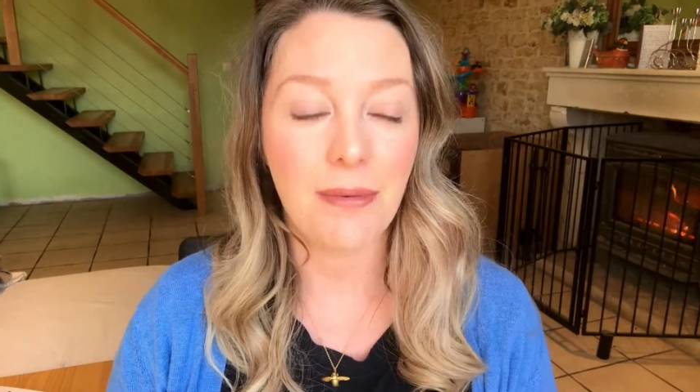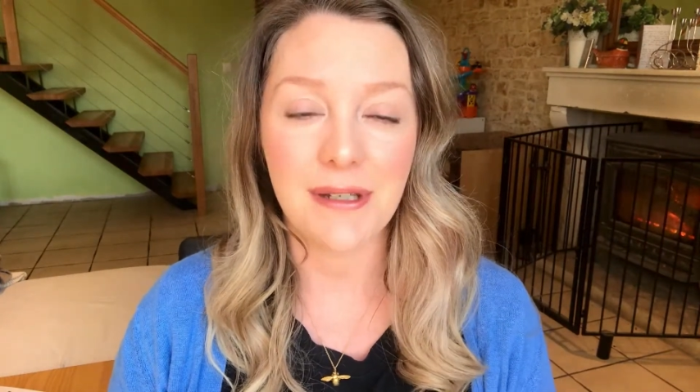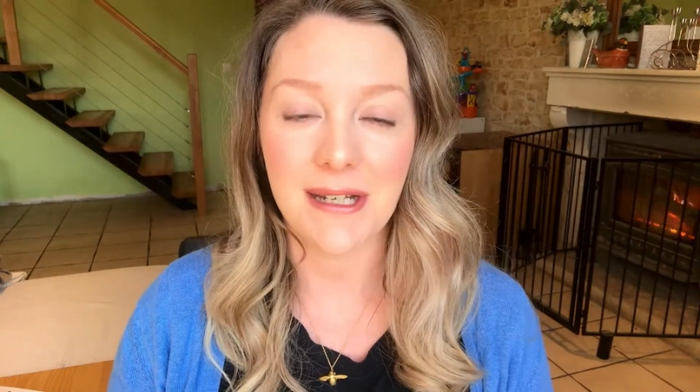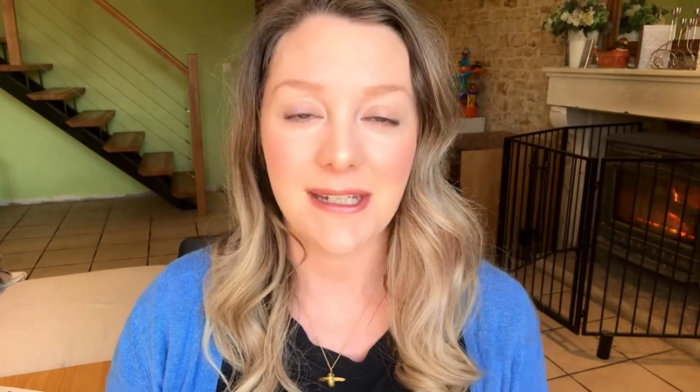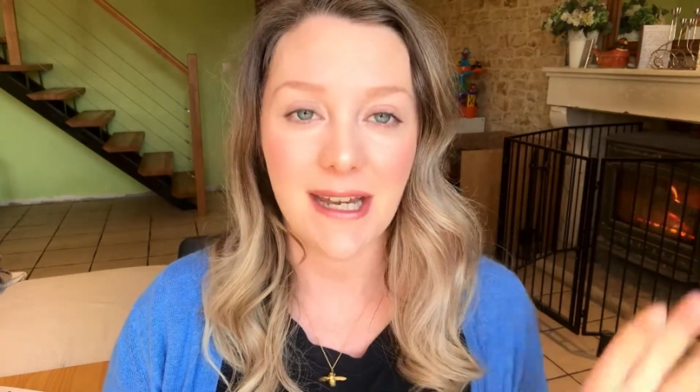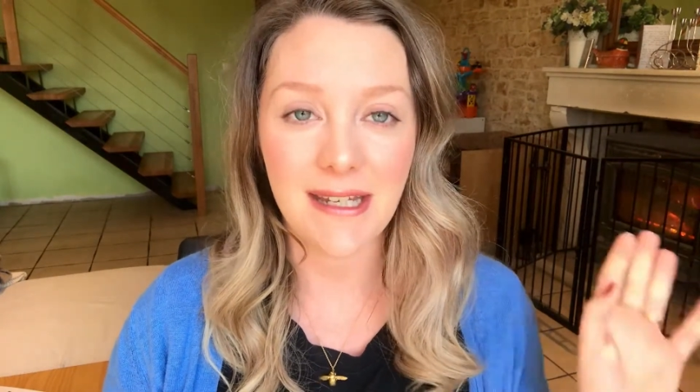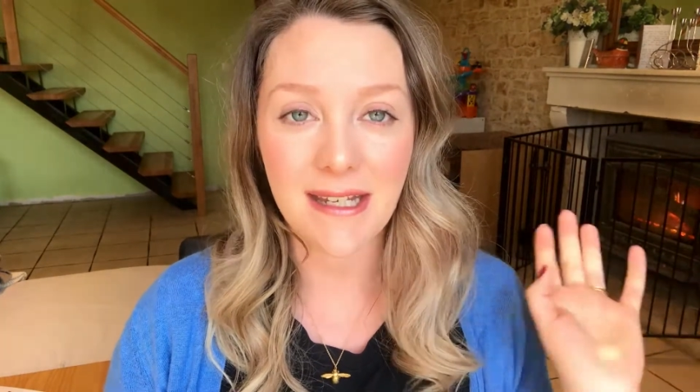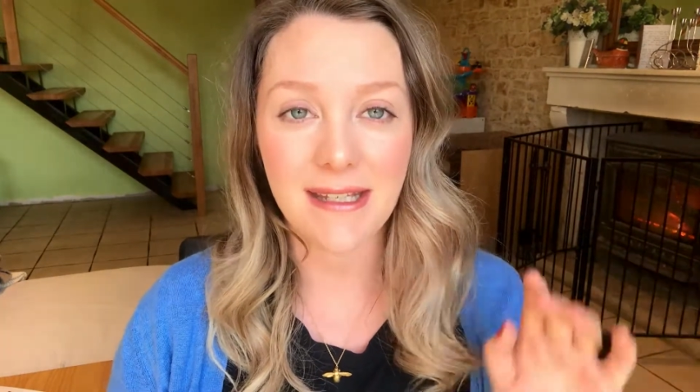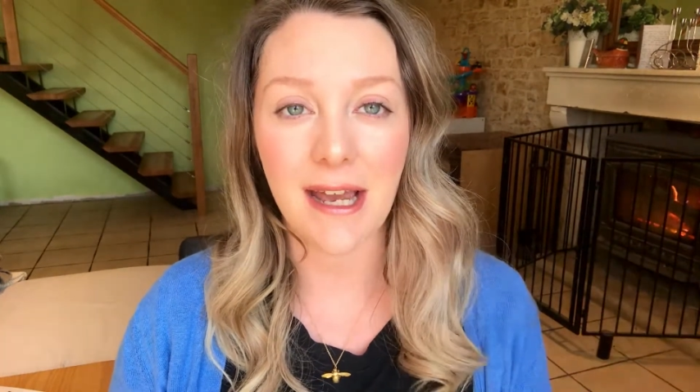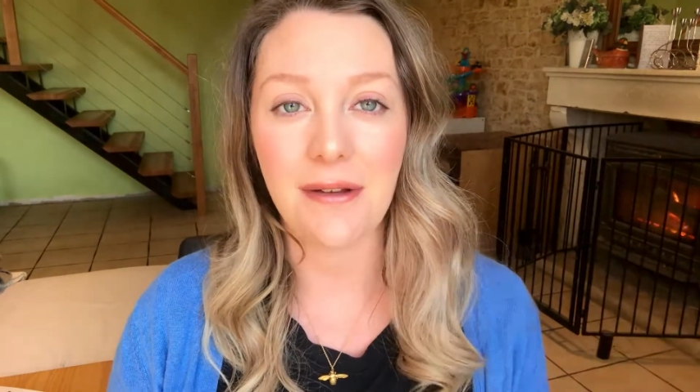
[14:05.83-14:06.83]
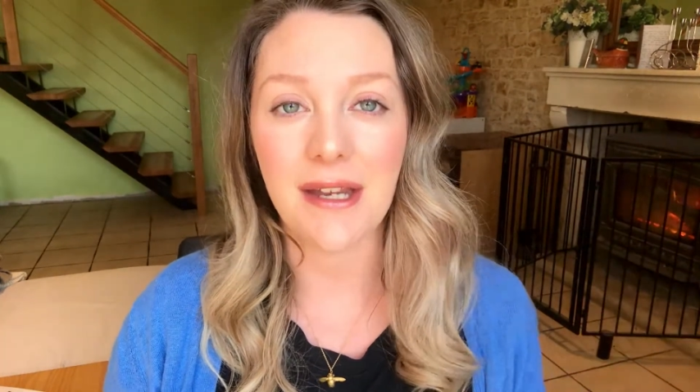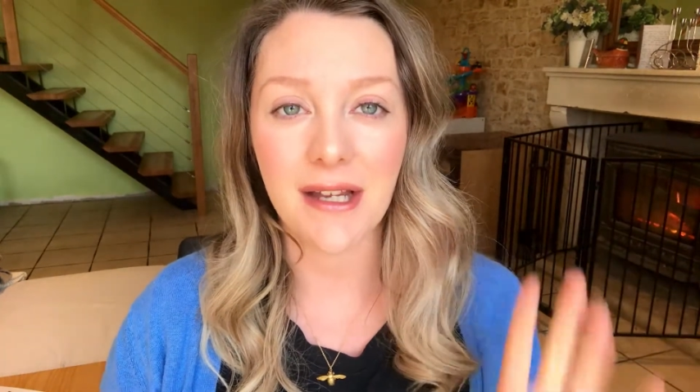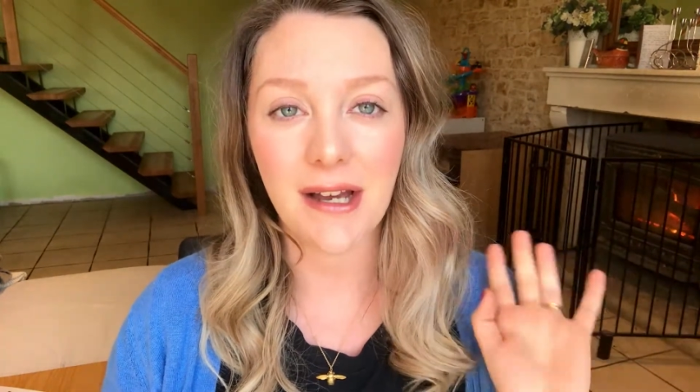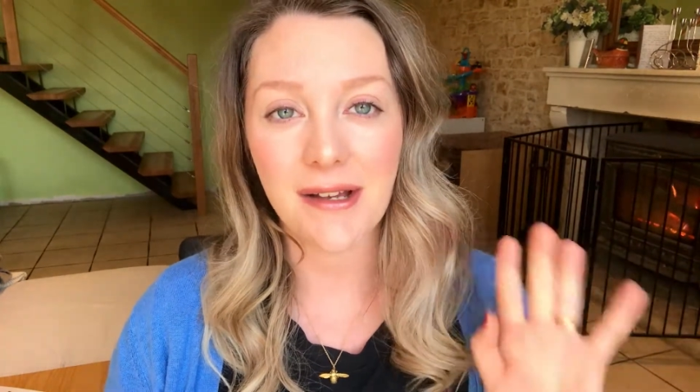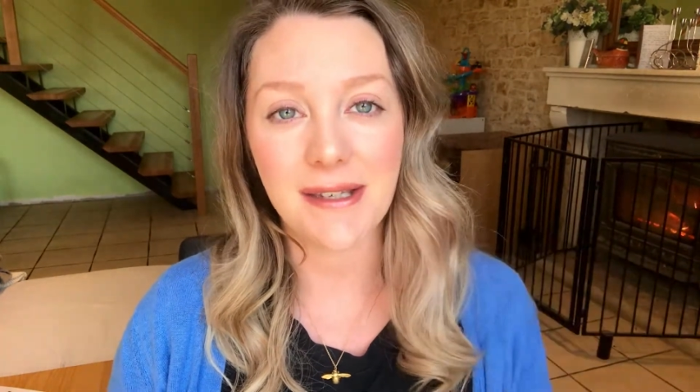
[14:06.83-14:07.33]
putting teddies down it,
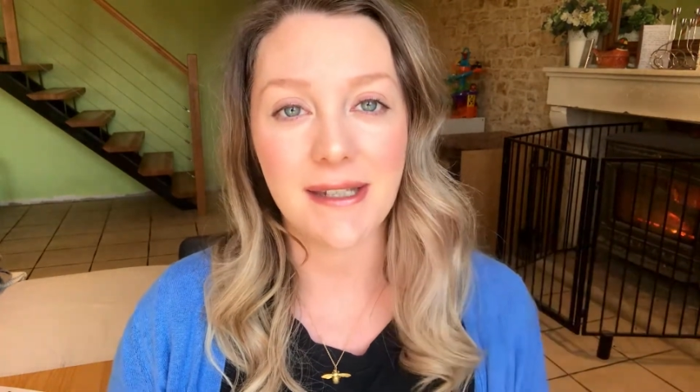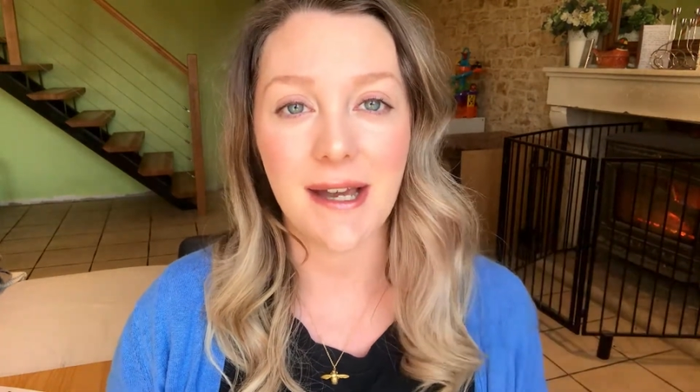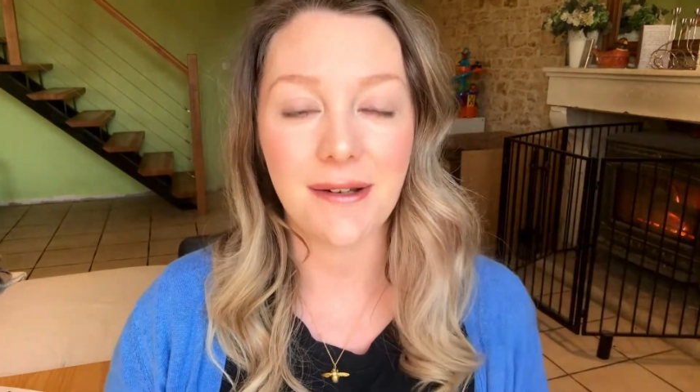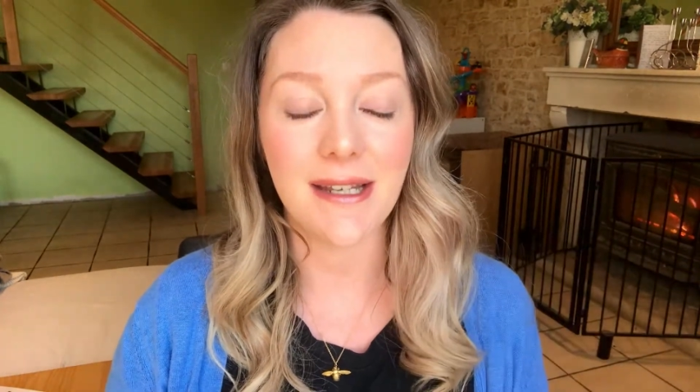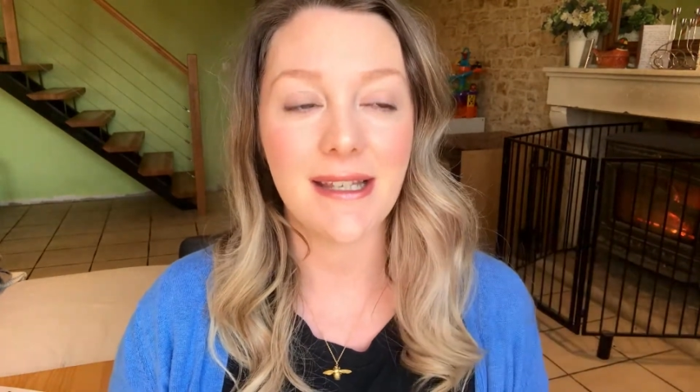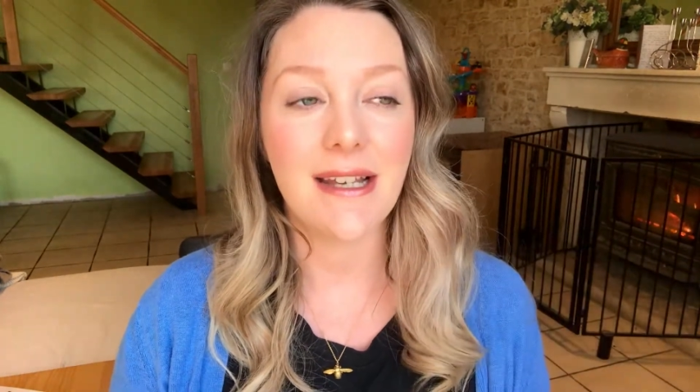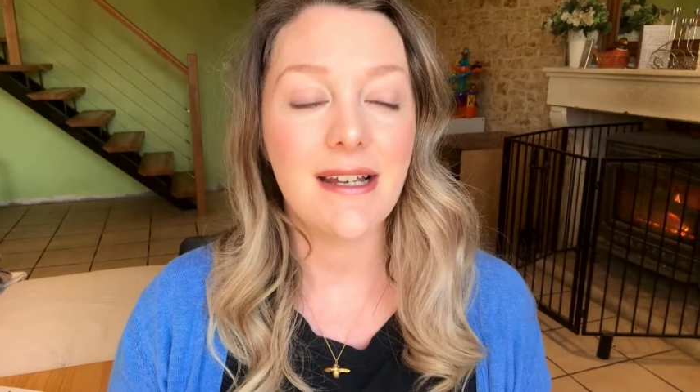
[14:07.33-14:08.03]
cars down it.